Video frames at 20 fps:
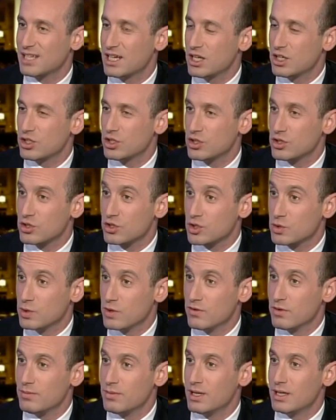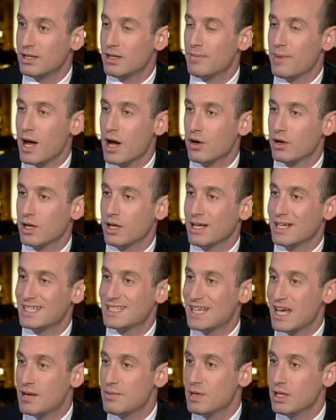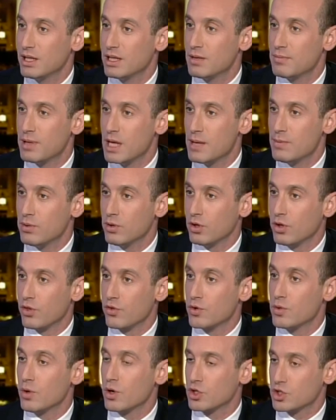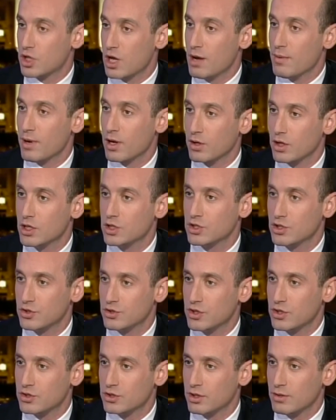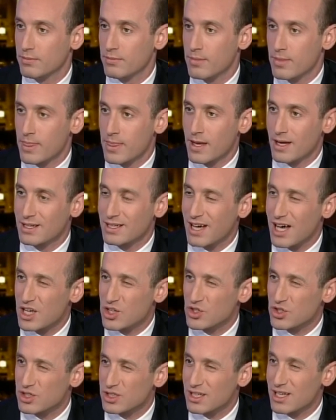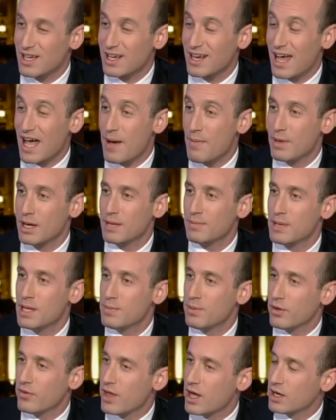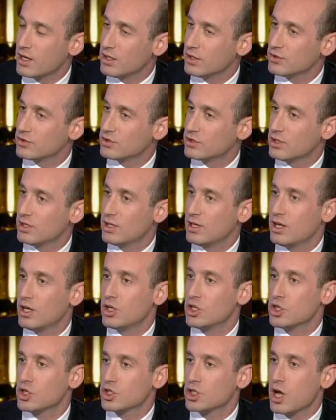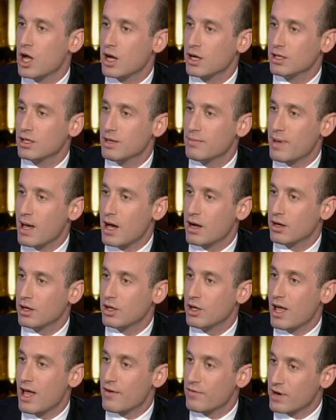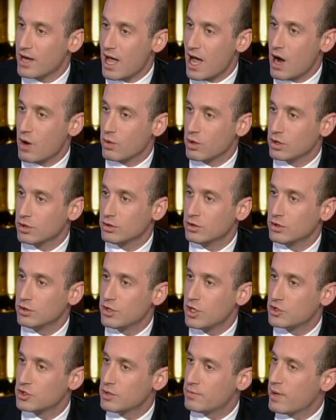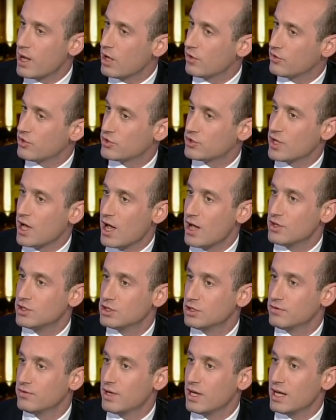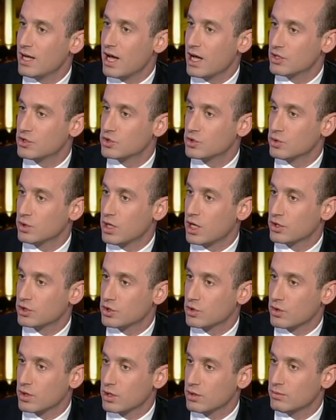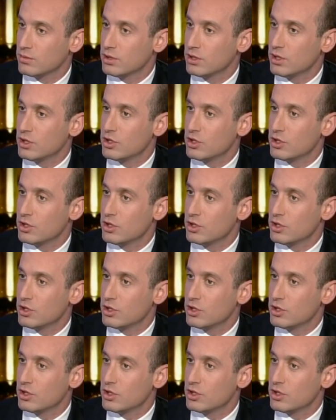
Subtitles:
10 years, we've admitted about 10 million people through our chain migration system. To understand how many people that is, you're talking about every hour, that's about the size of a high school auditorium.